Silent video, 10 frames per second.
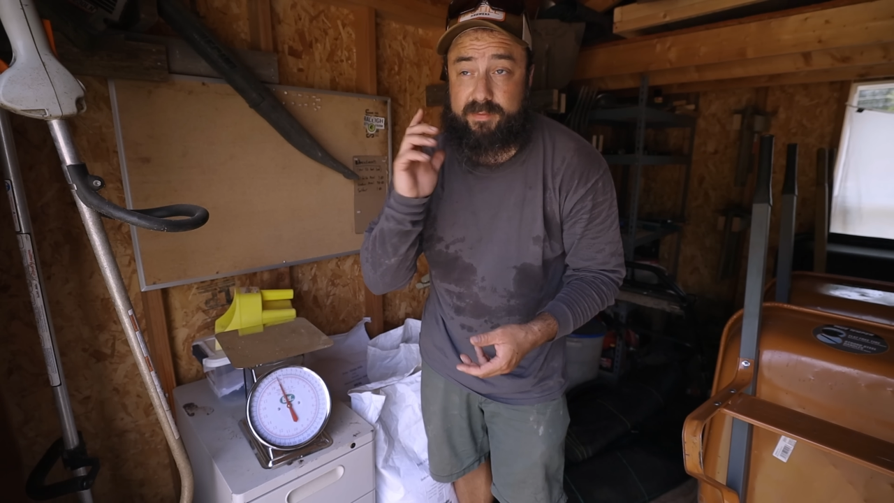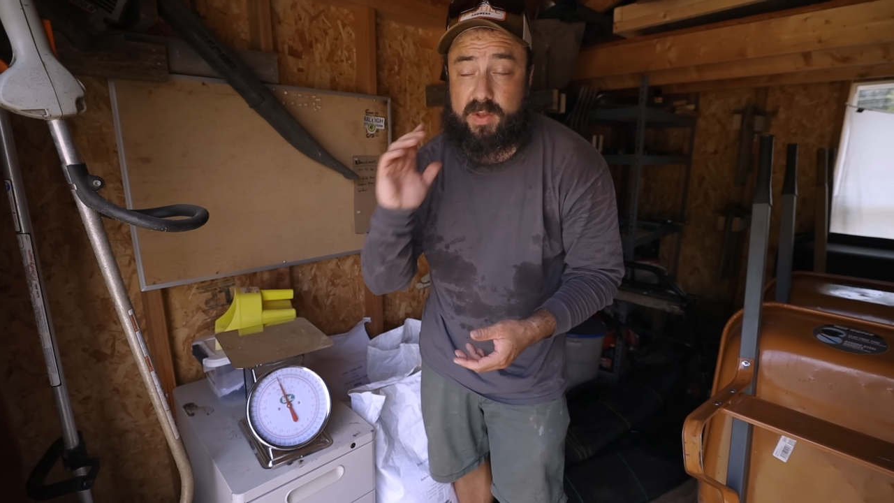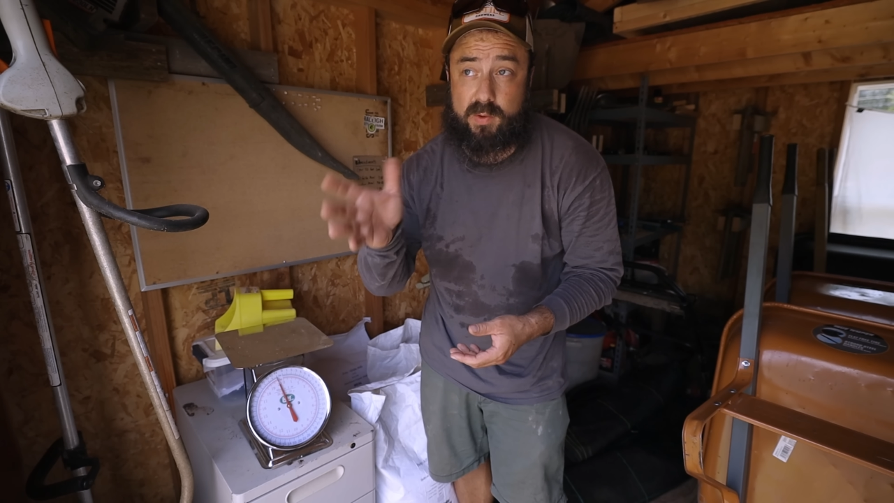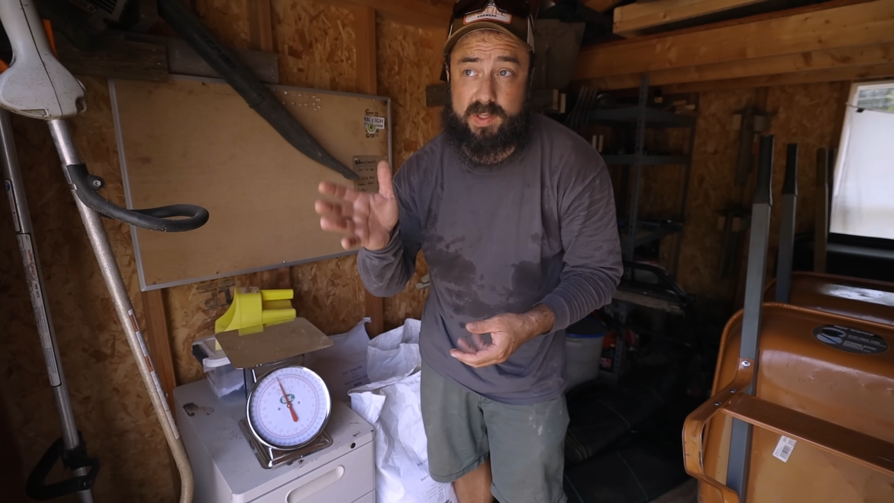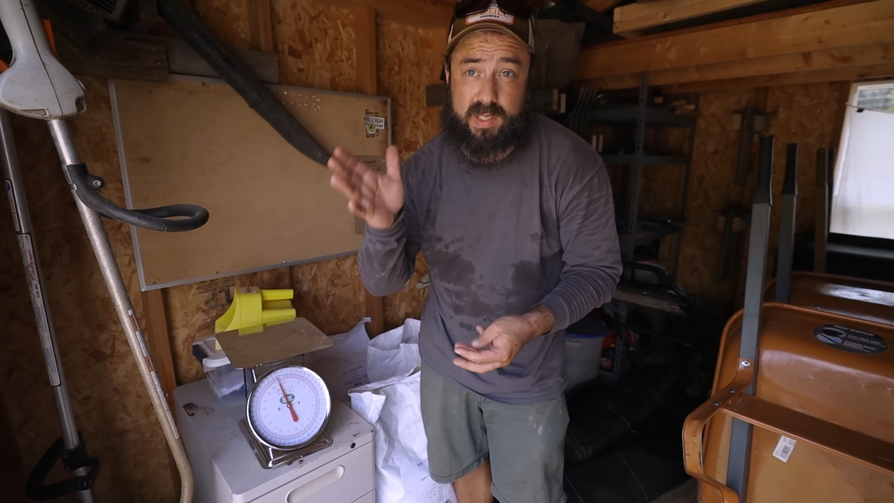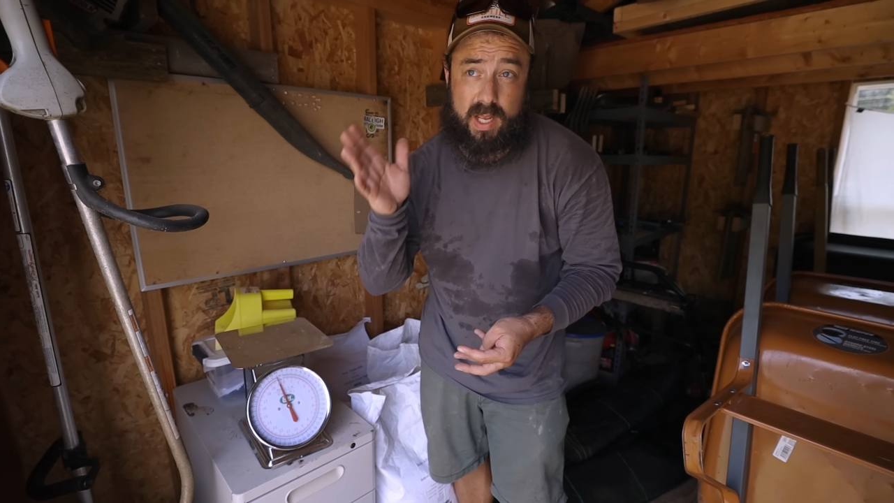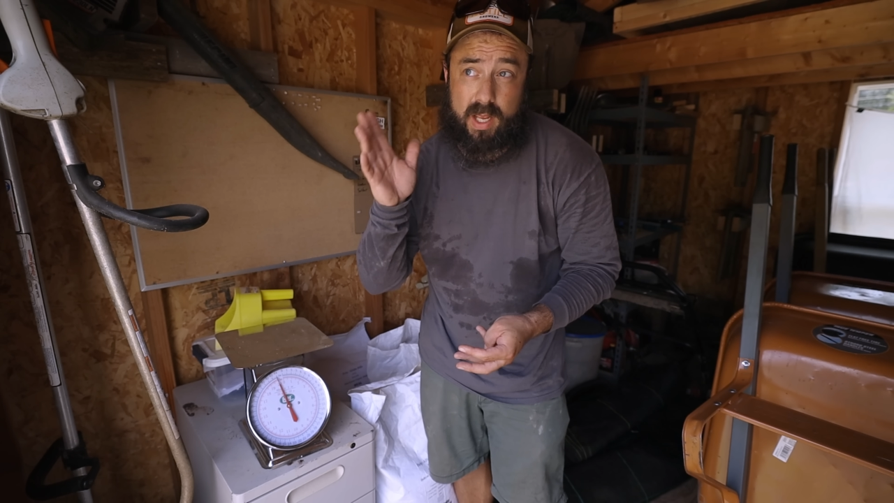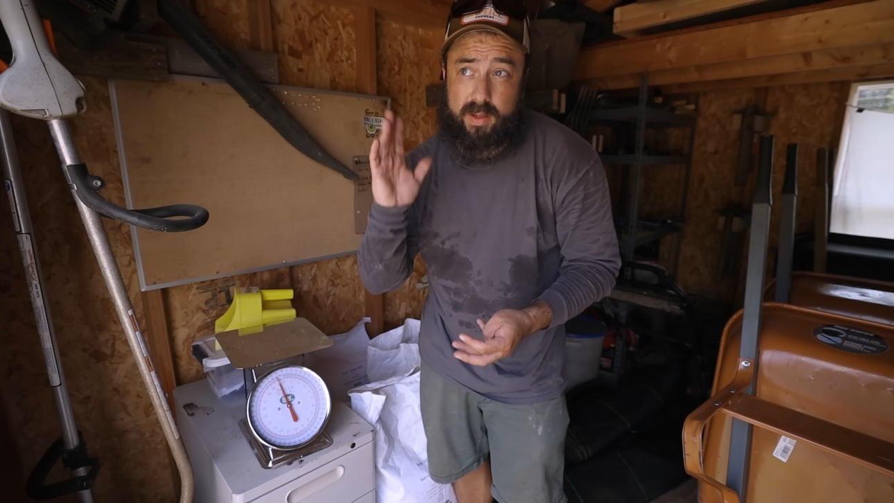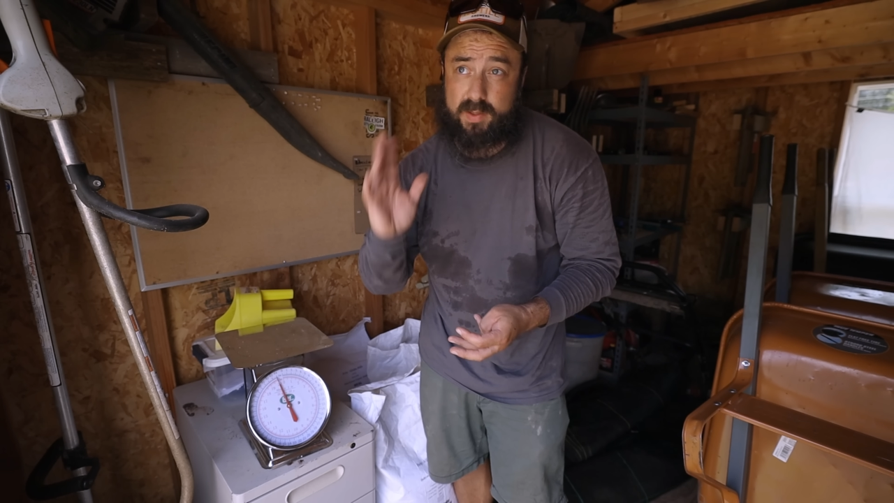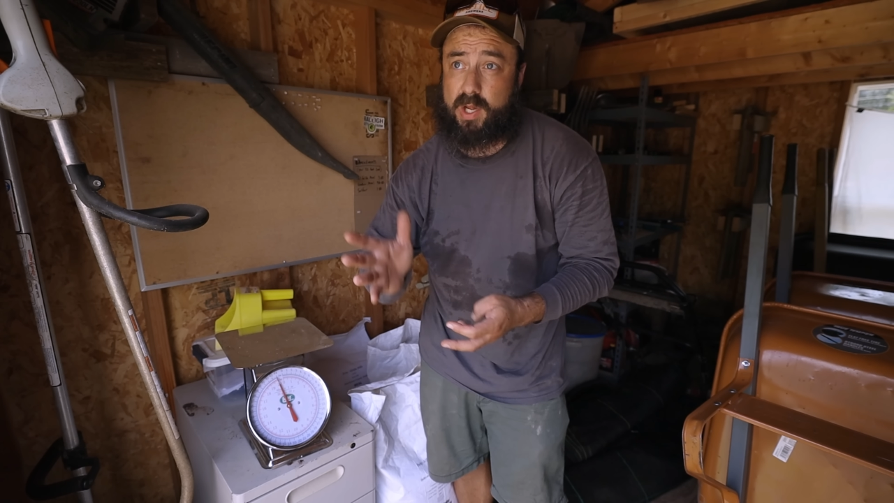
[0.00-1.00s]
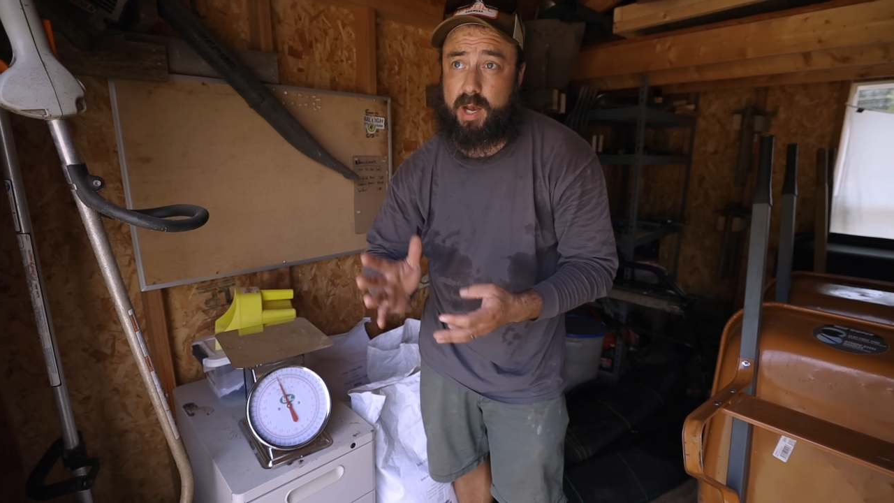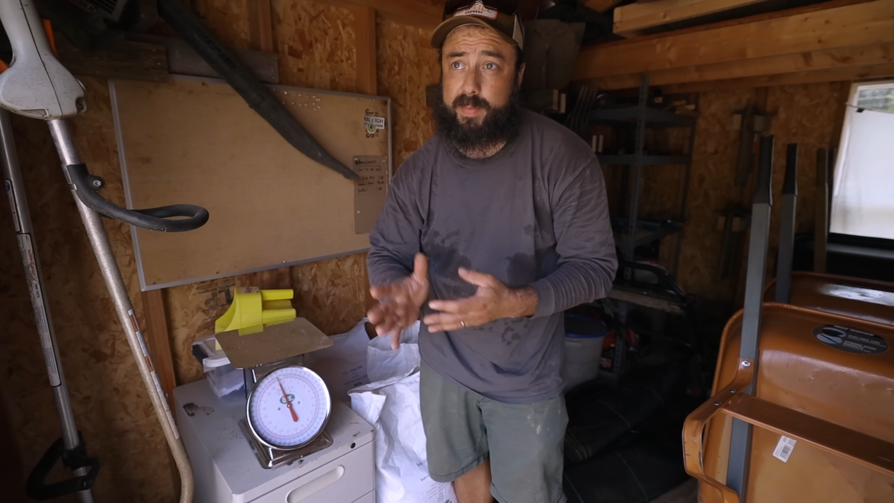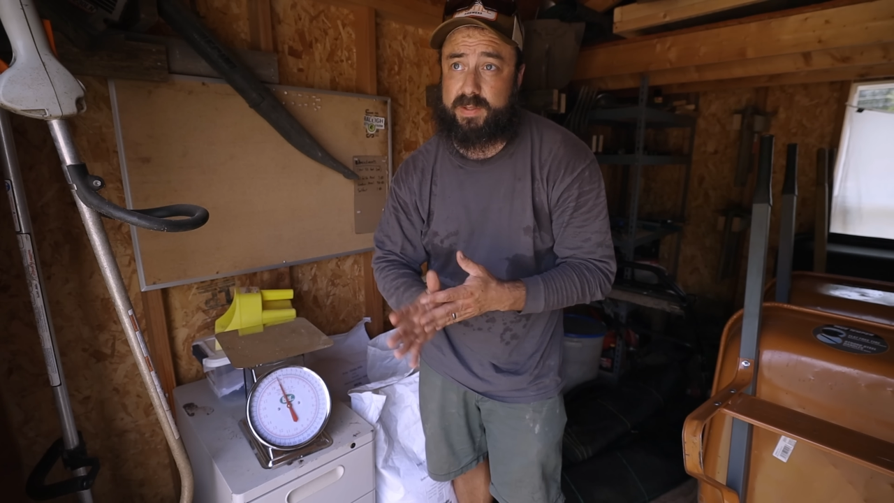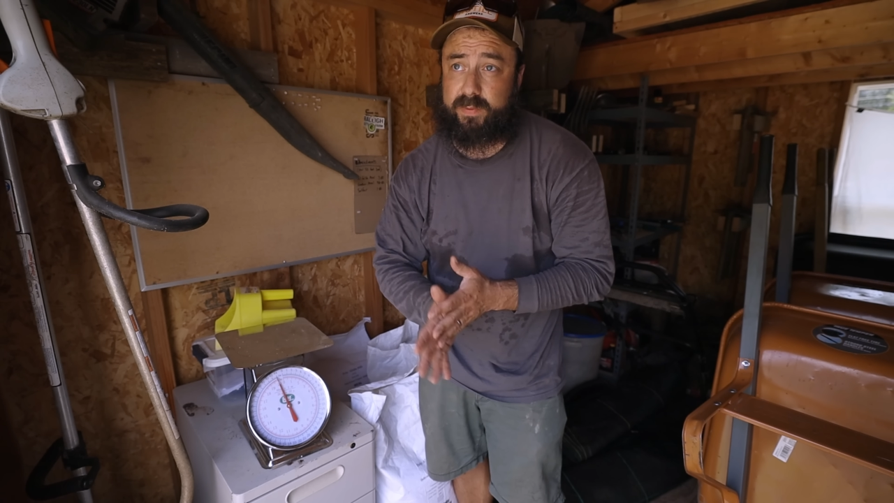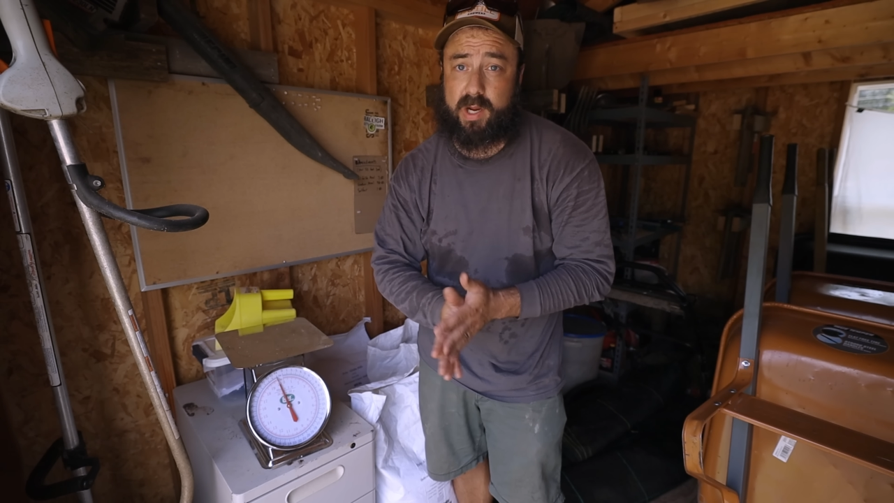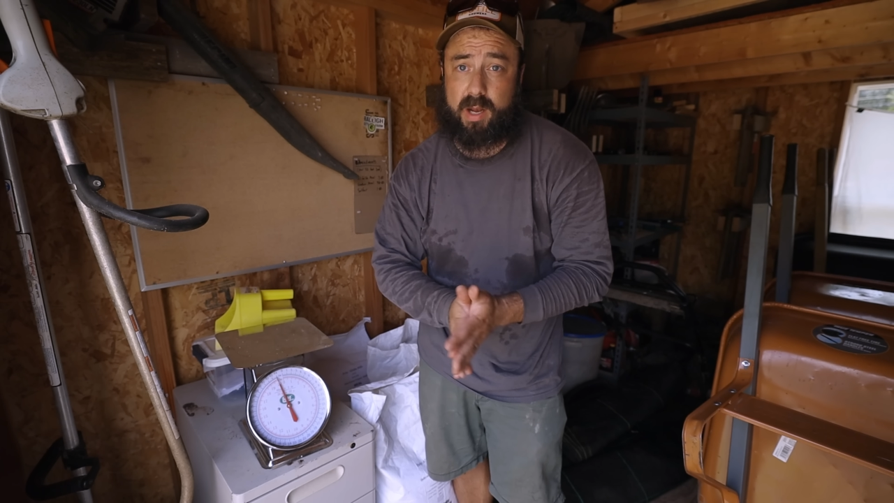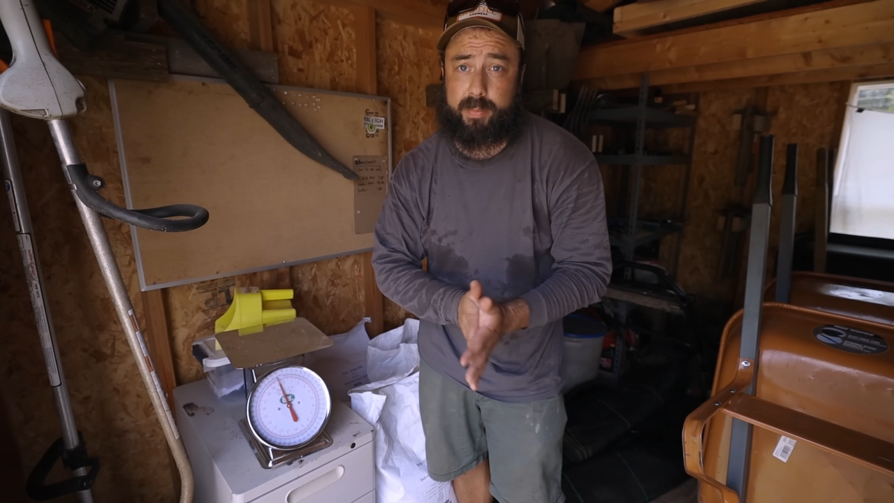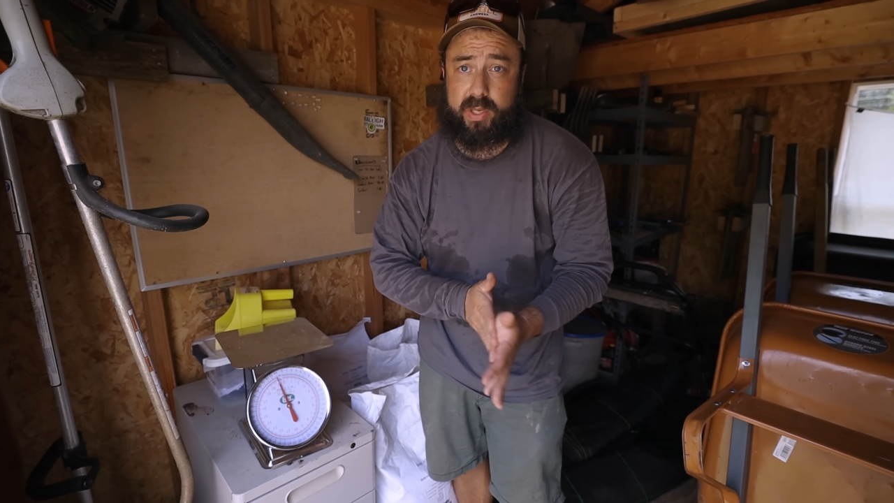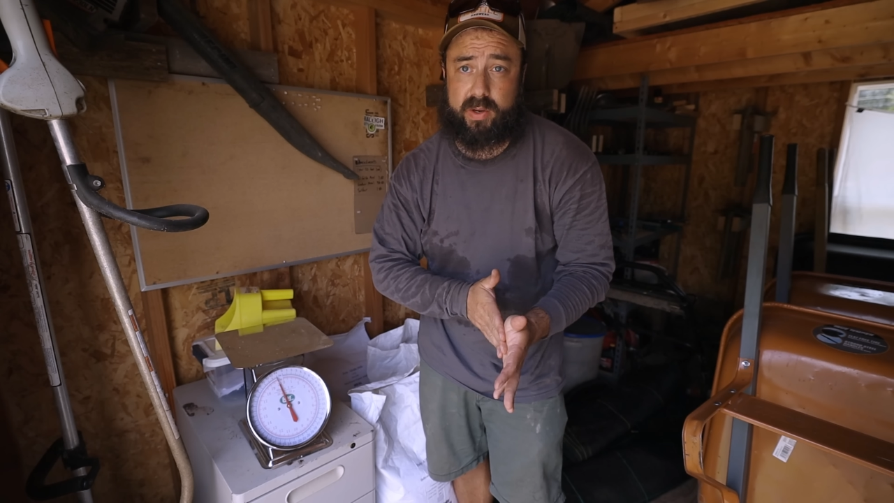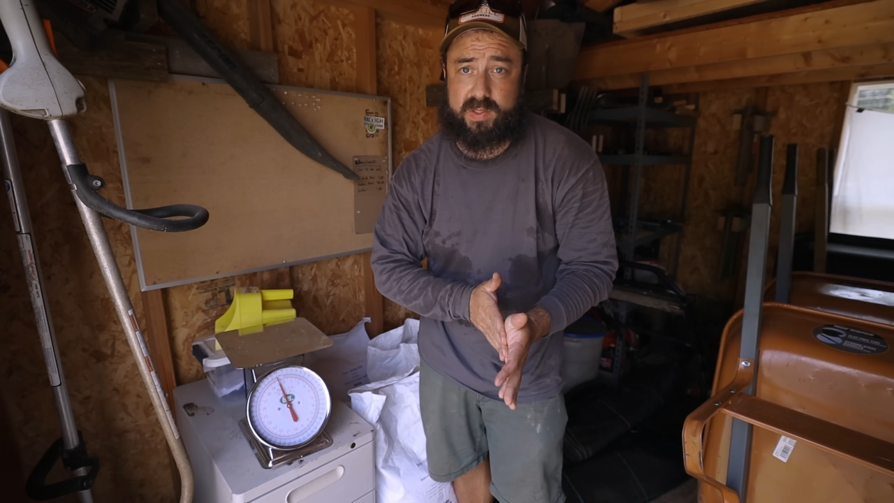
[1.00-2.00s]
I've used this compost for a
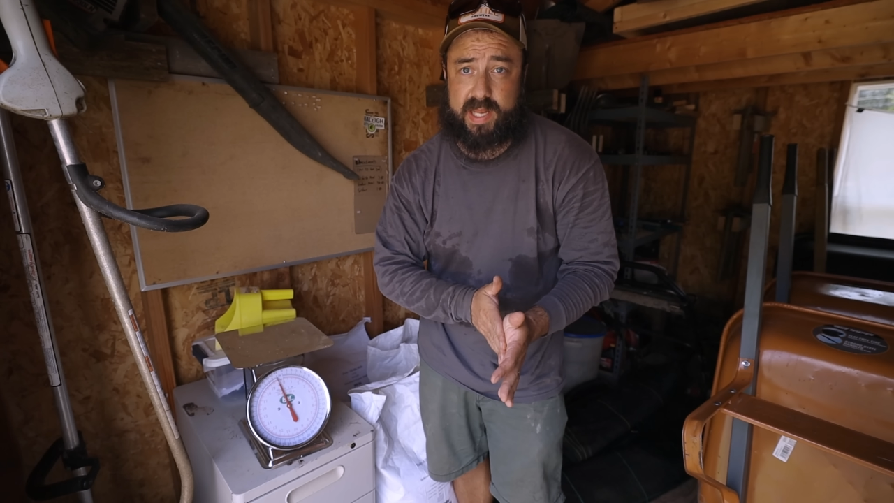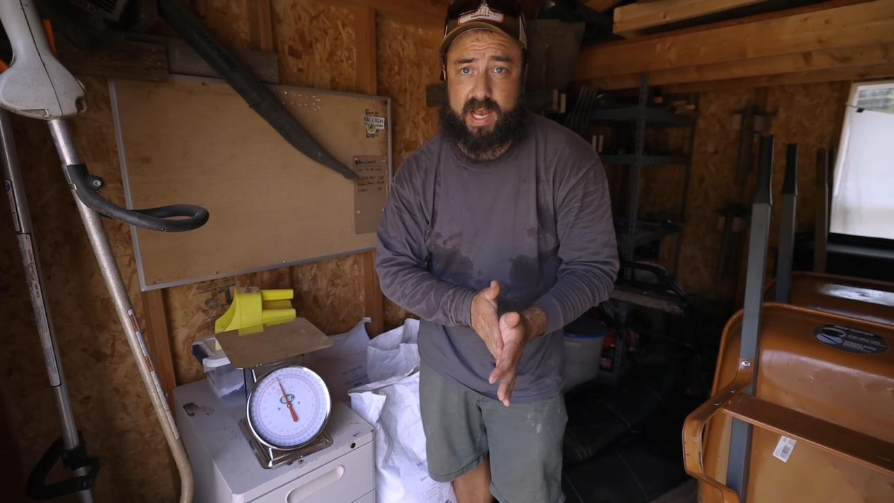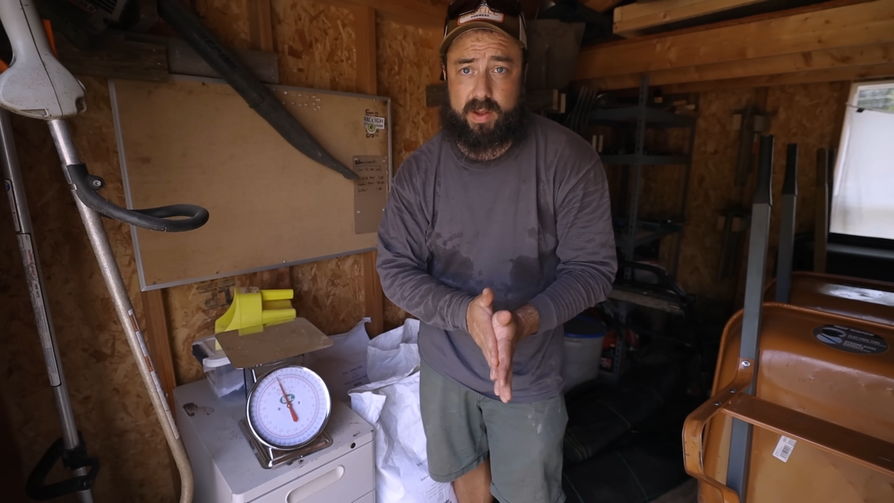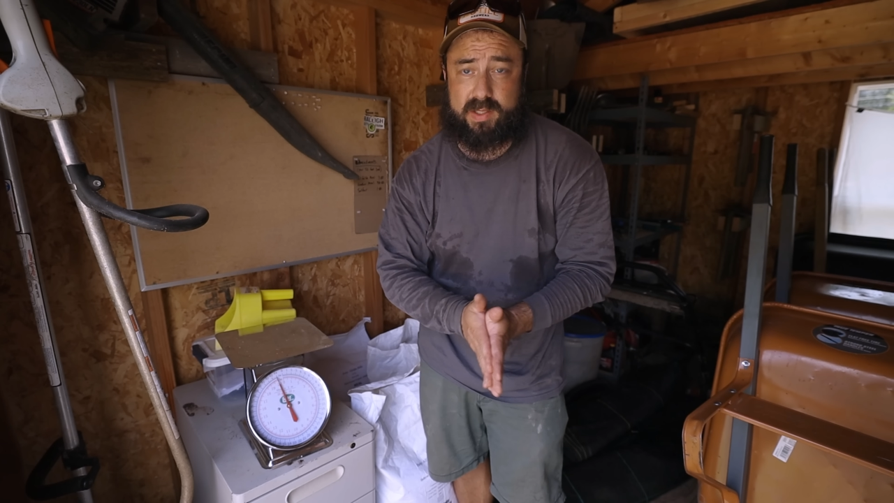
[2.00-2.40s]
couple years now,